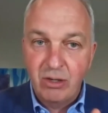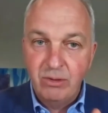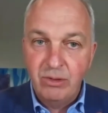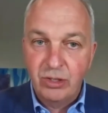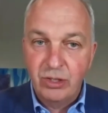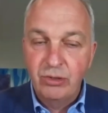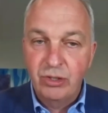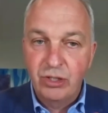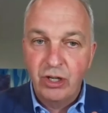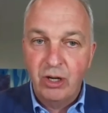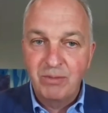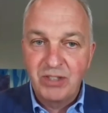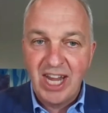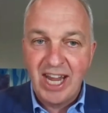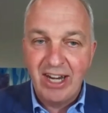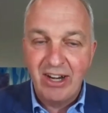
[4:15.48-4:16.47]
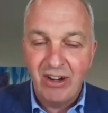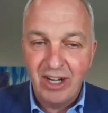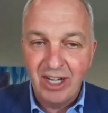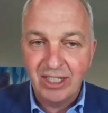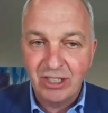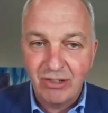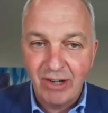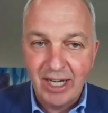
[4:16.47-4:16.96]
two top 10
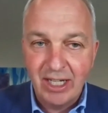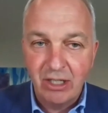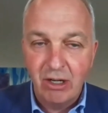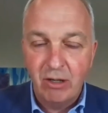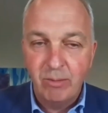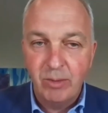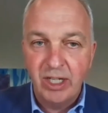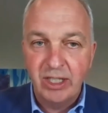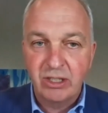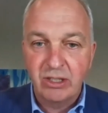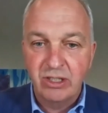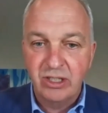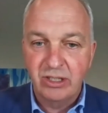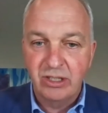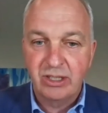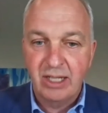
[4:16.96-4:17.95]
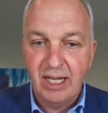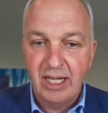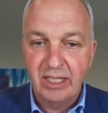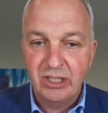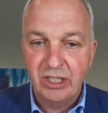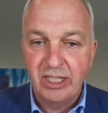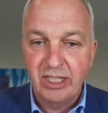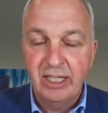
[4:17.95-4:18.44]
highest grade gold mines on Earth
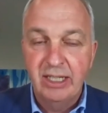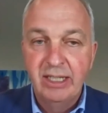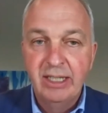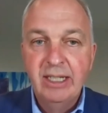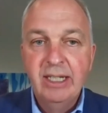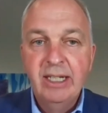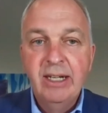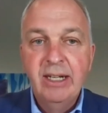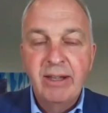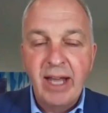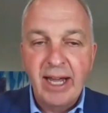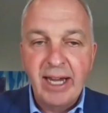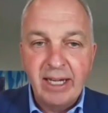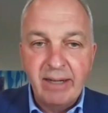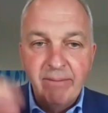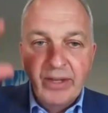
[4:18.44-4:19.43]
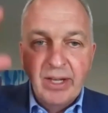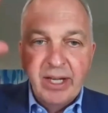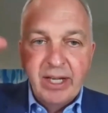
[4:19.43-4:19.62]
last year, they